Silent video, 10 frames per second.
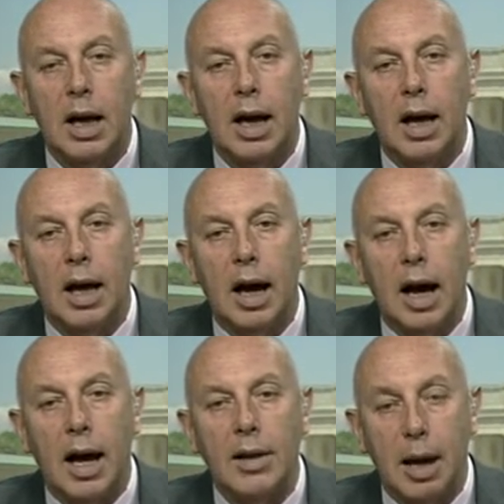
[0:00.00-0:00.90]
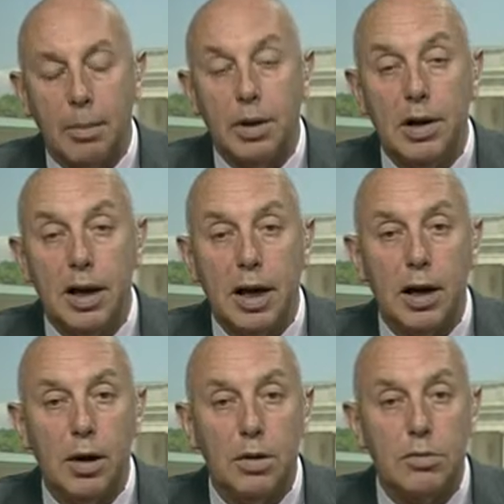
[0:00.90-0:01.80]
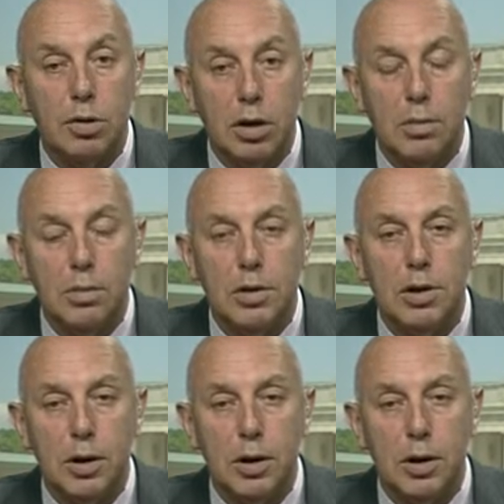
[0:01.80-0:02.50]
And that building includes rooms